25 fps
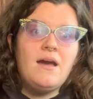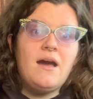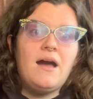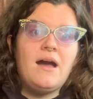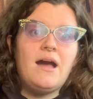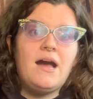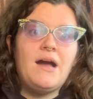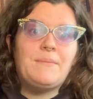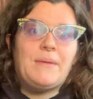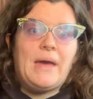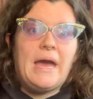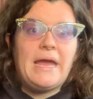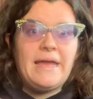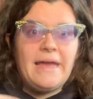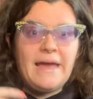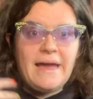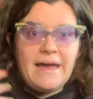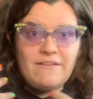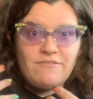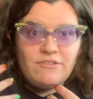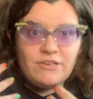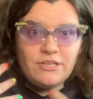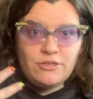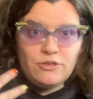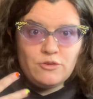I
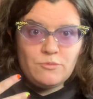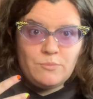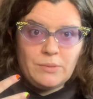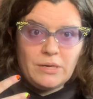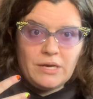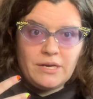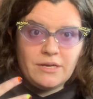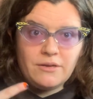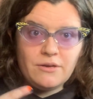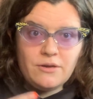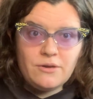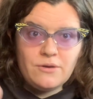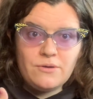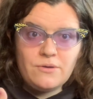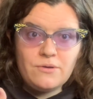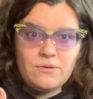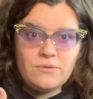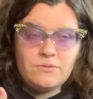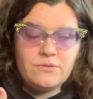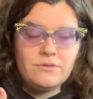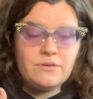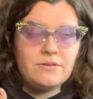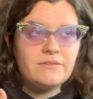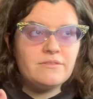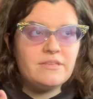have a coupon
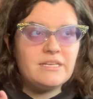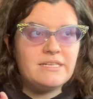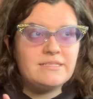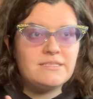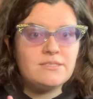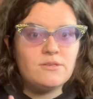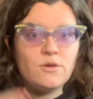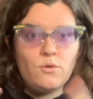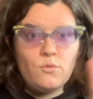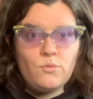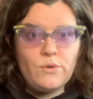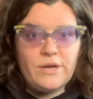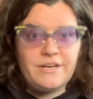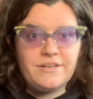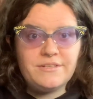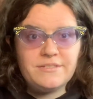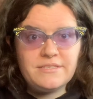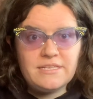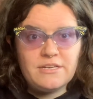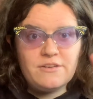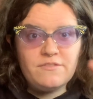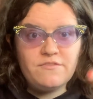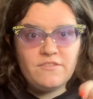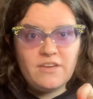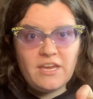code that's Aware
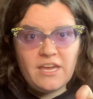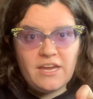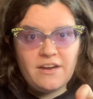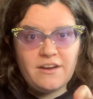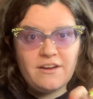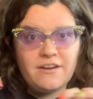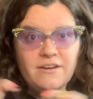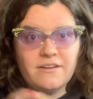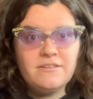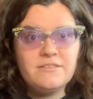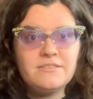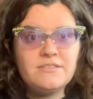Self-Care.